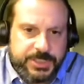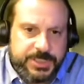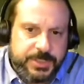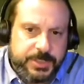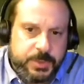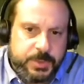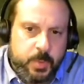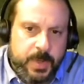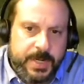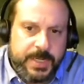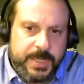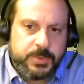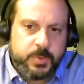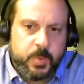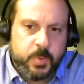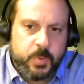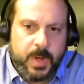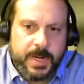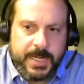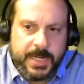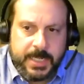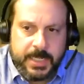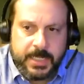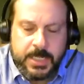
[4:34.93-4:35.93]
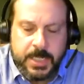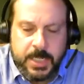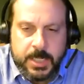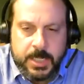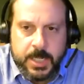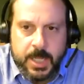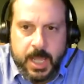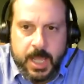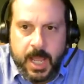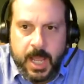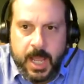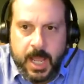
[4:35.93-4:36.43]
In 2020,
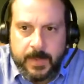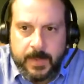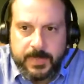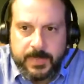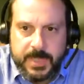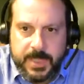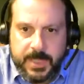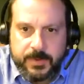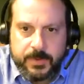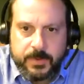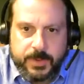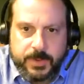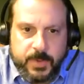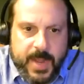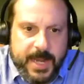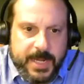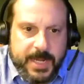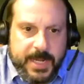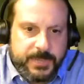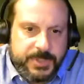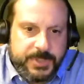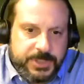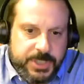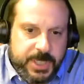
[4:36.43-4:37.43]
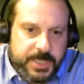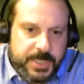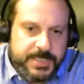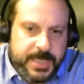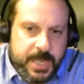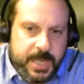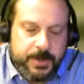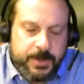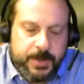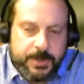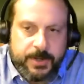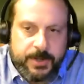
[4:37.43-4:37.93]
either you had to be shut
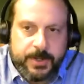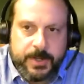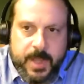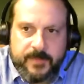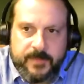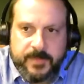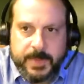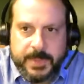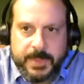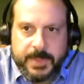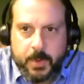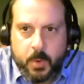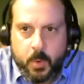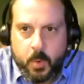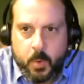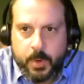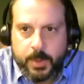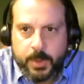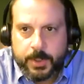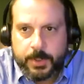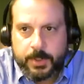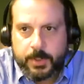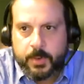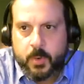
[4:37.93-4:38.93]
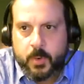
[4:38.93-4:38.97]
down under government order,